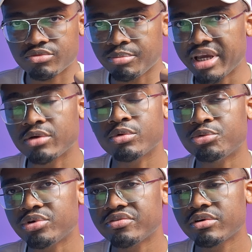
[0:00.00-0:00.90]
make a
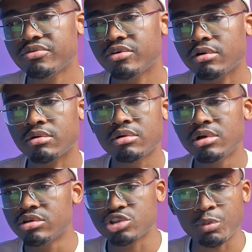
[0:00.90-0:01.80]
retrieval for
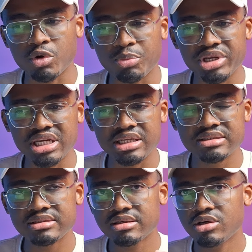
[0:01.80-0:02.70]
top company
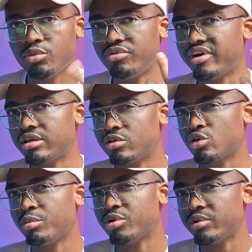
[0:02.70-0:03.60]
list. We find the
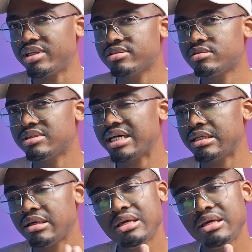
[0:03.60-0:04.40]
document related to that.